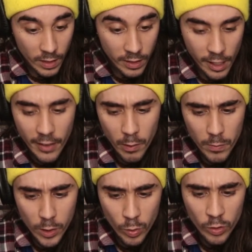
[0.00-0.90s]
yeah, that would
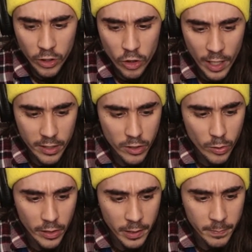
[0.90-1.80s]
be cool to try to
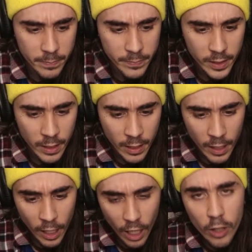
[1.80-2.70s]
do
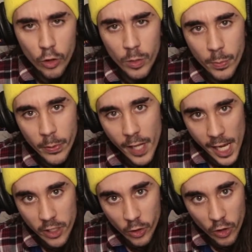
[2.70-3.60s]
a group
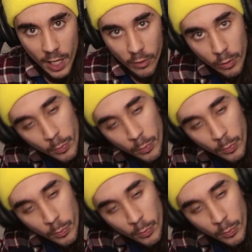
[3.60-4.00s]
astral travel